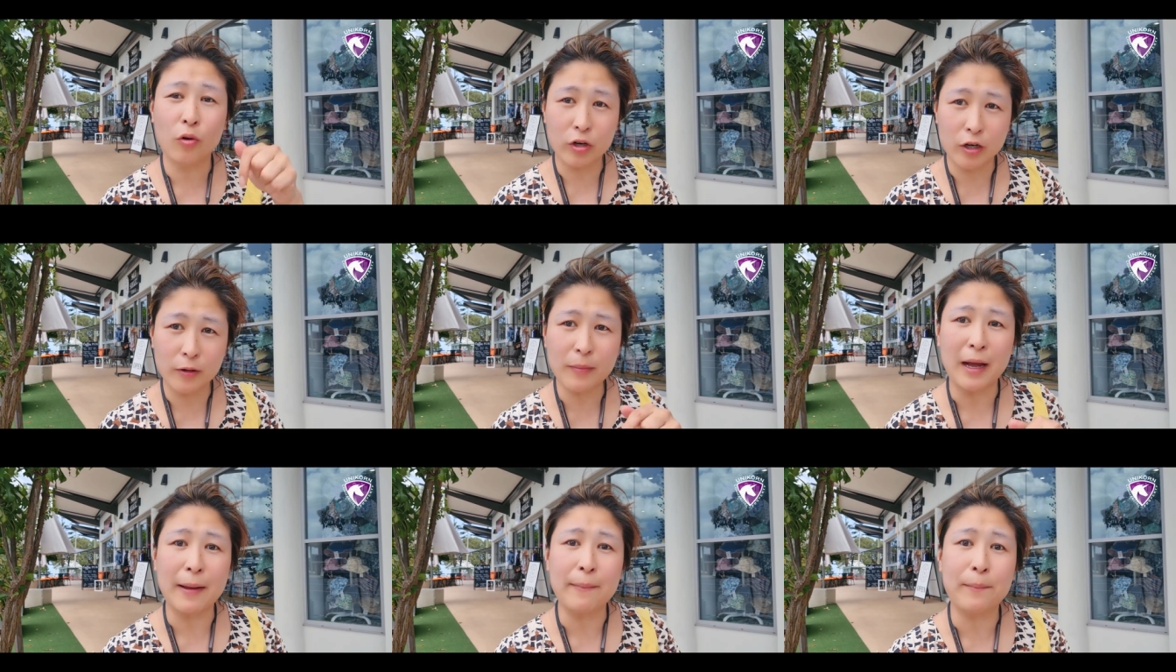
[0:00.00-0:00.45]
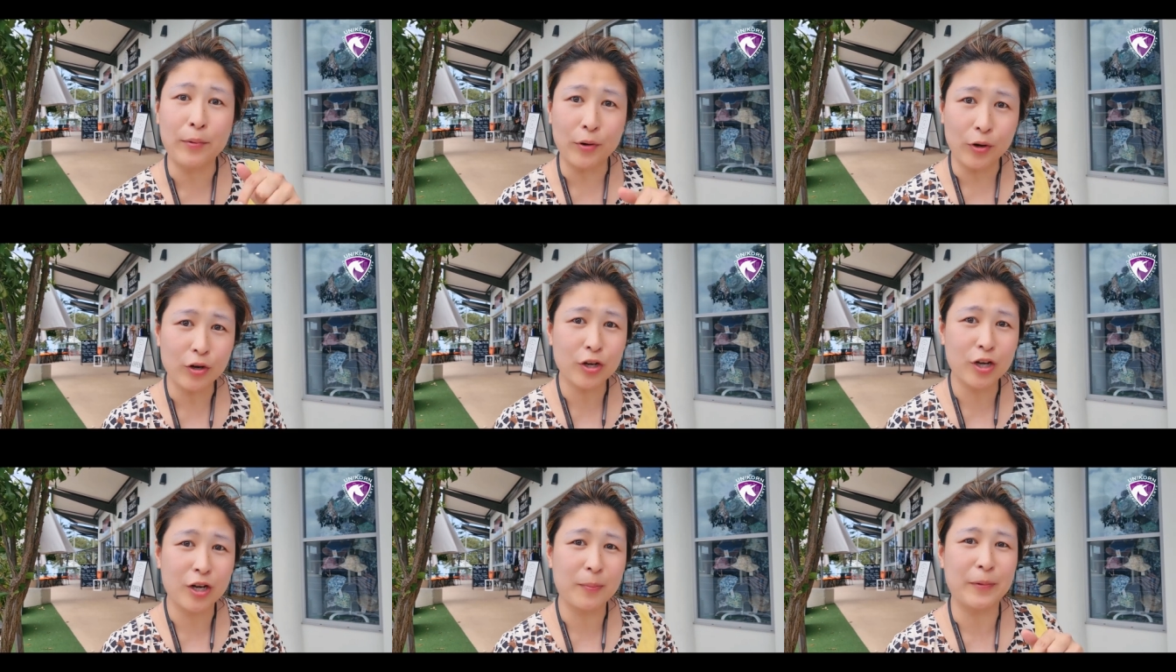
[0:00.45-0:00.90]
Order my
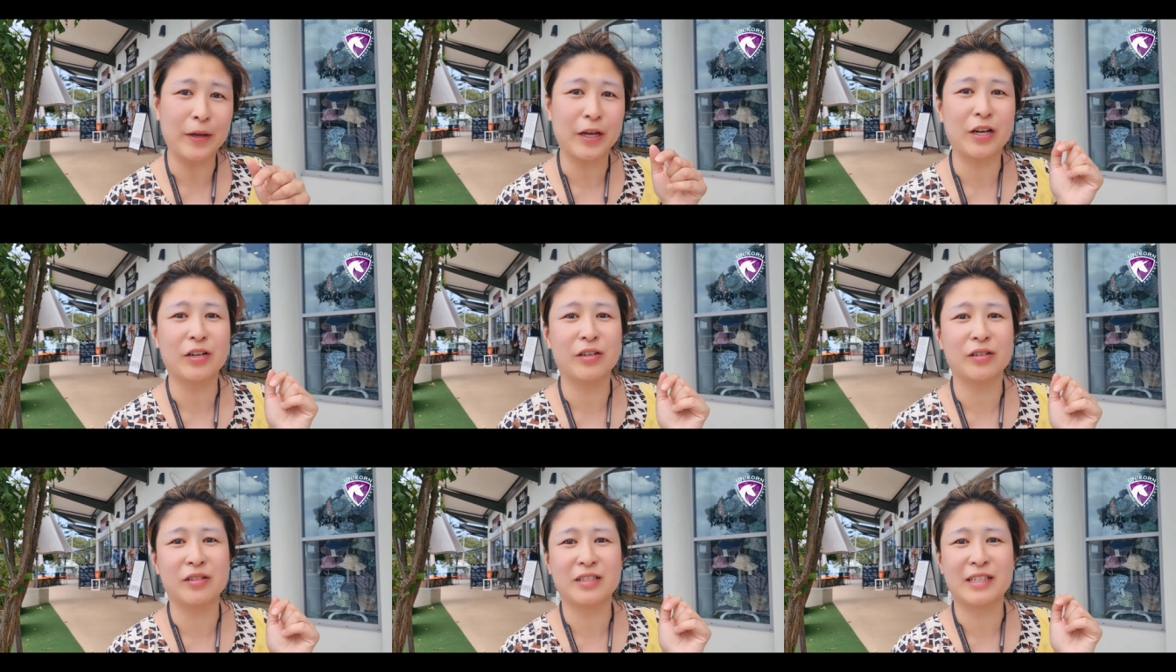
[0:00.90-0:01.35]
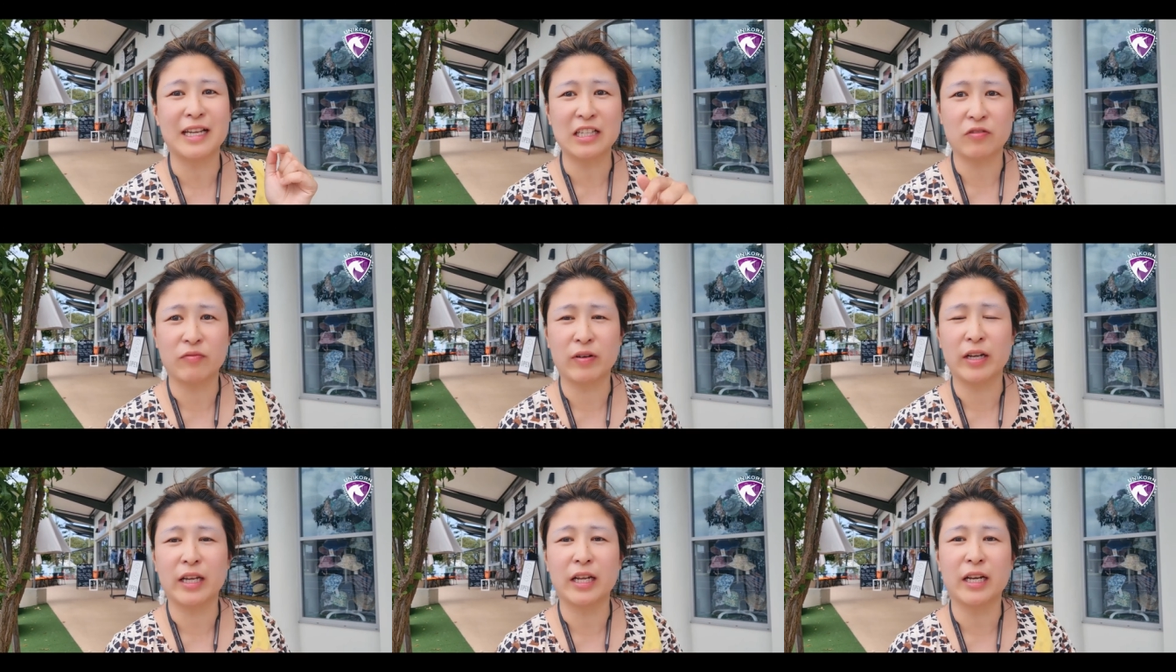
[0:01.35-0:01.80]
book because
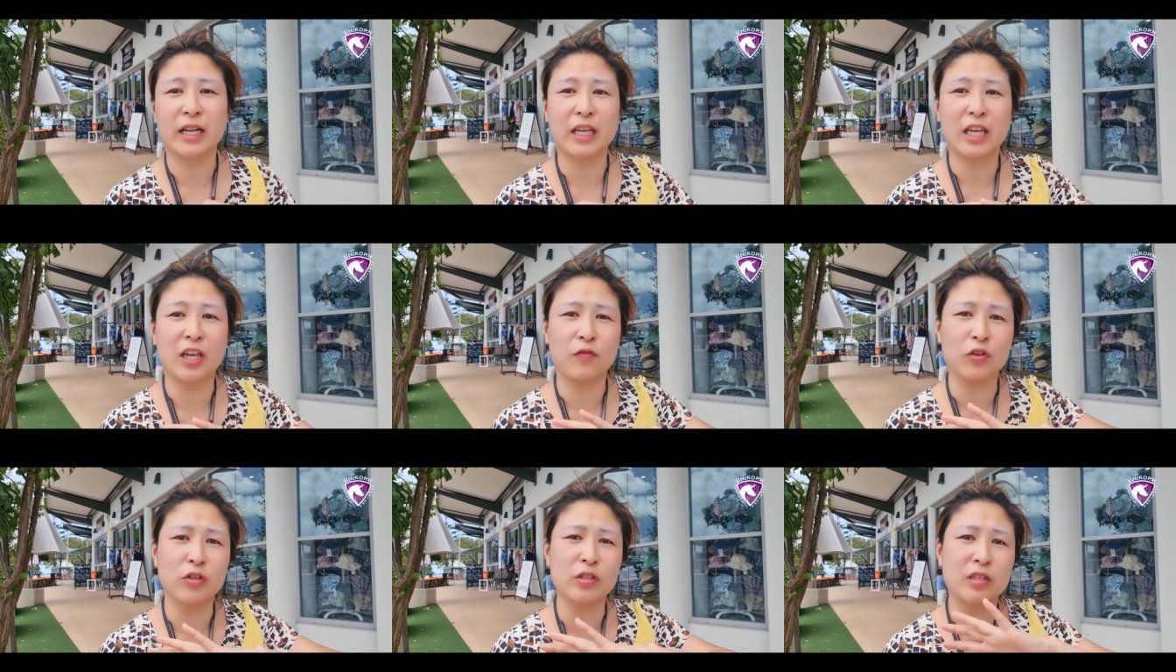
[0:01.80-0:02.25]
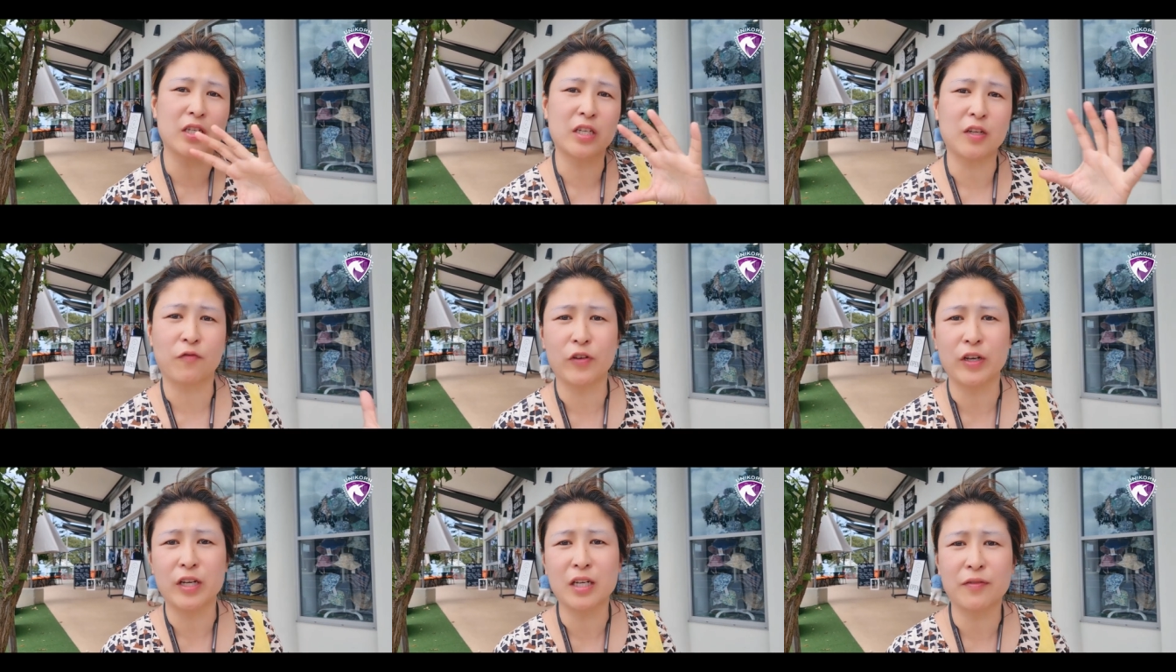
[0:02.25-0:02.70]
that's really going to give you the
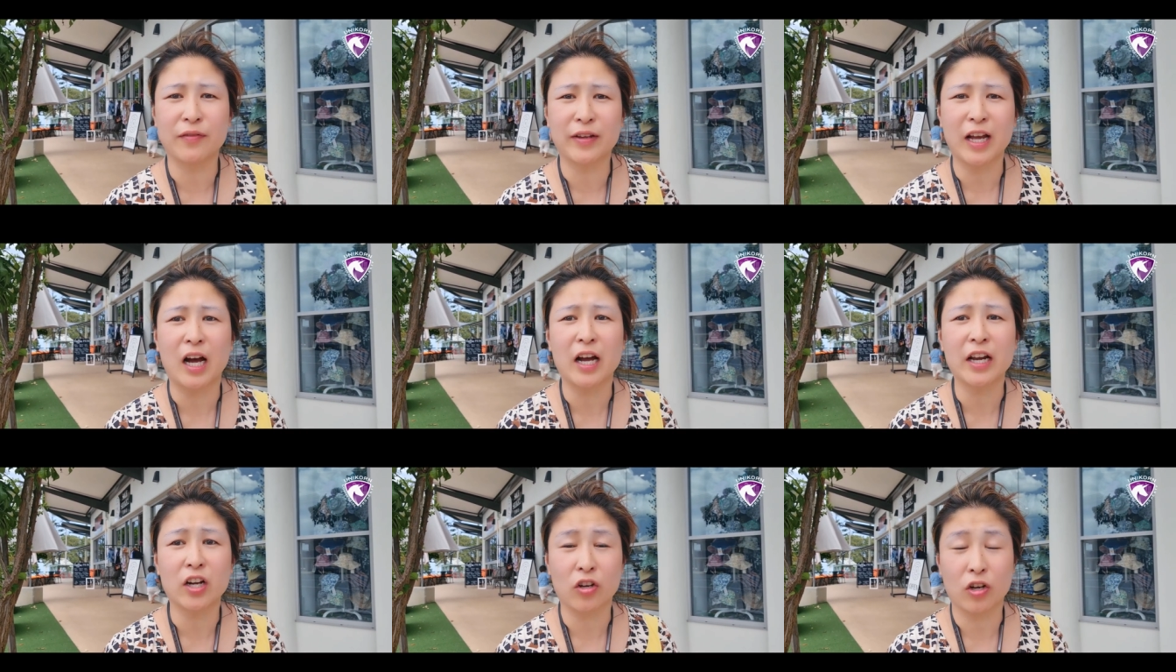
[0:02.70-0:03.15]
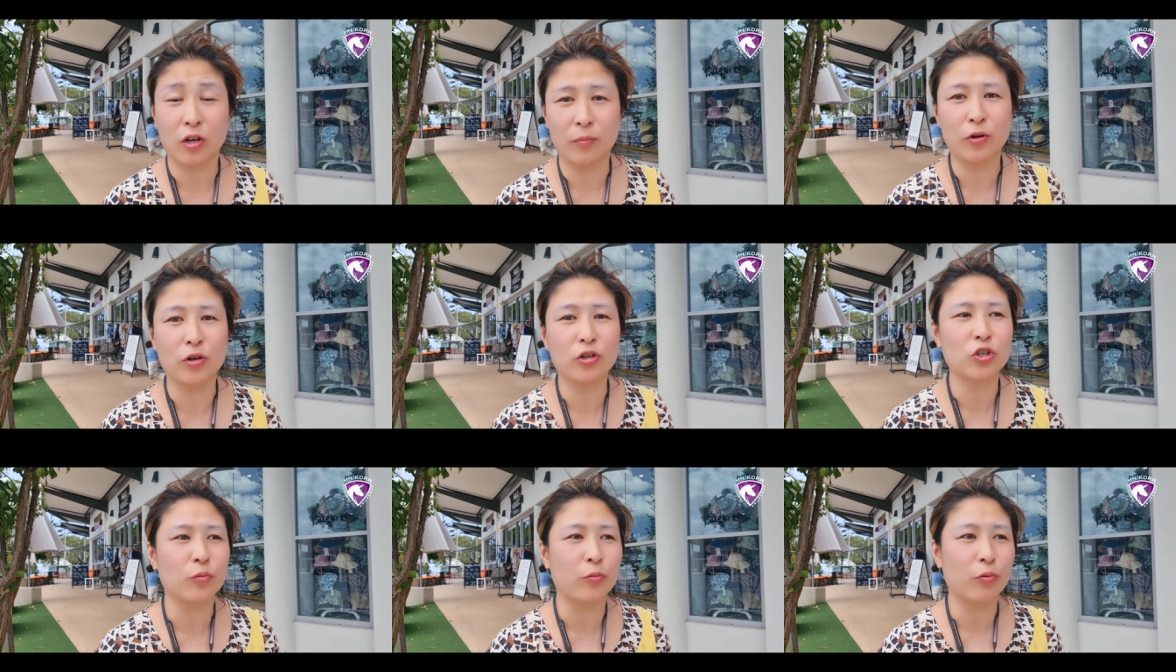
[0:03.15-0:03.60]
definitive guide on
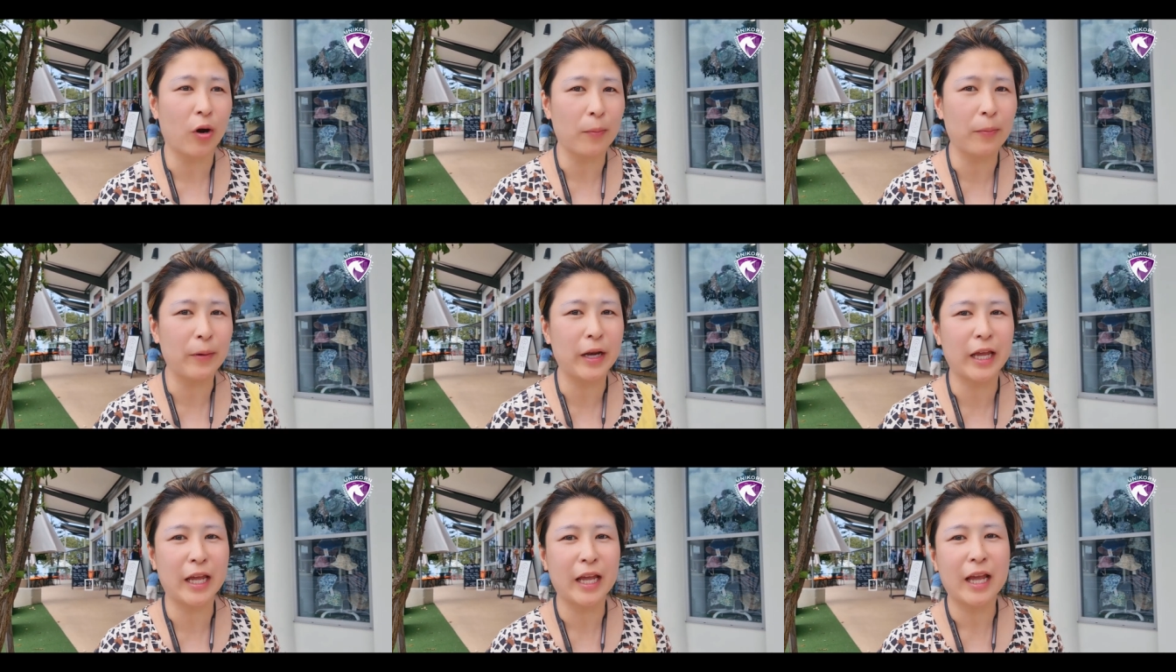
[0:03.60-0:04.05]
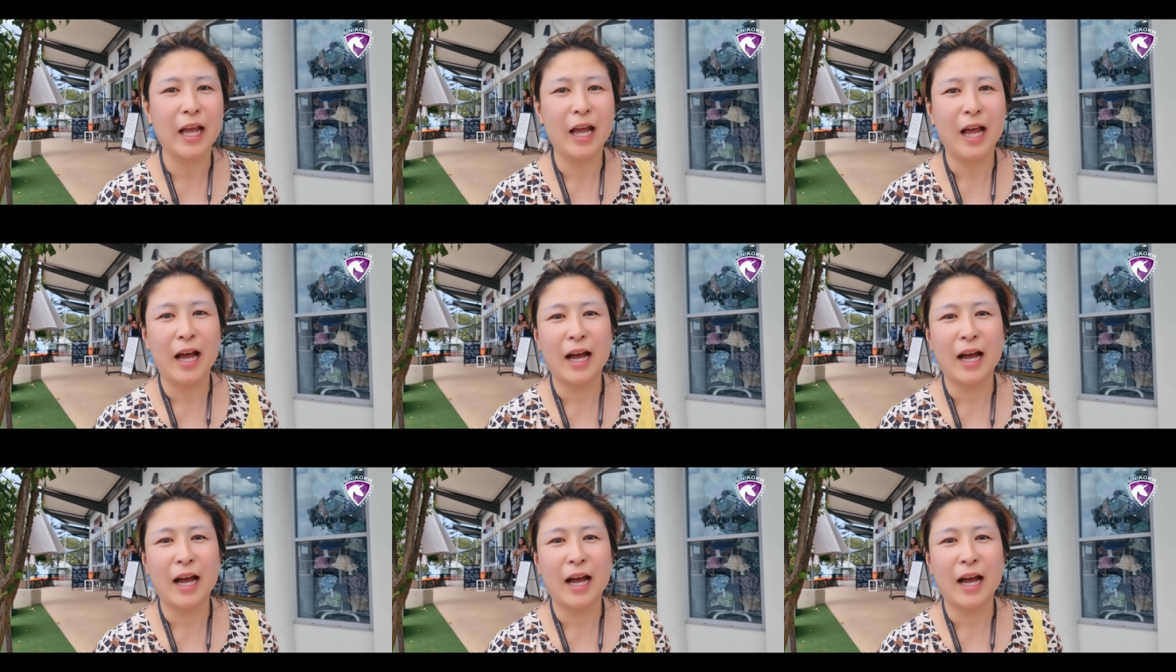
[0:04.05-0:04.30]
commercial property